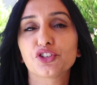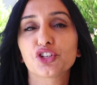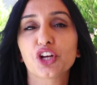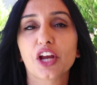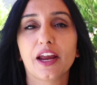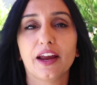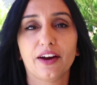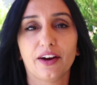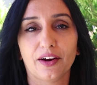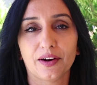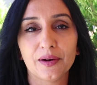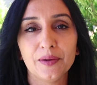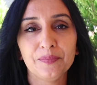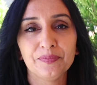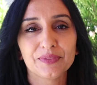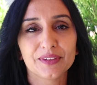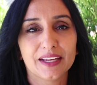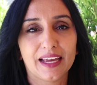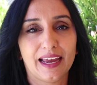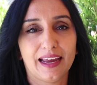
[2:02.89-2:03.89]
chair,
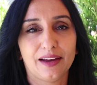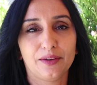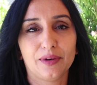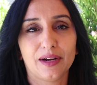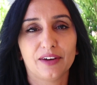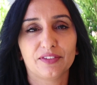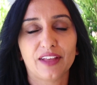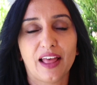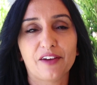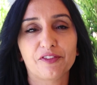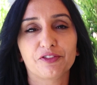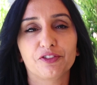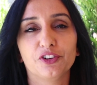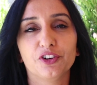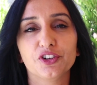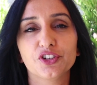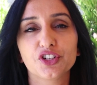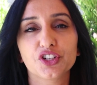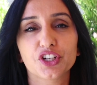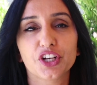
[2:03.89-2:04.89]
okay? Whenever that
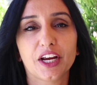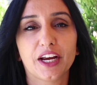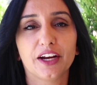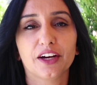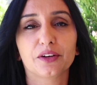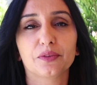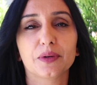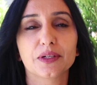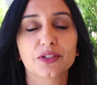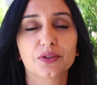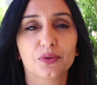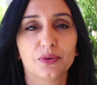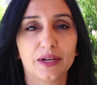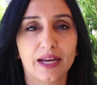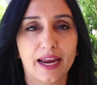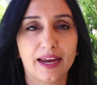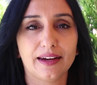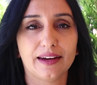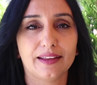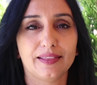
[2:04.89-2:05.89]
first chair was
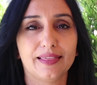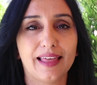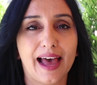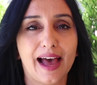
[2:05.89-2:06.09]
created,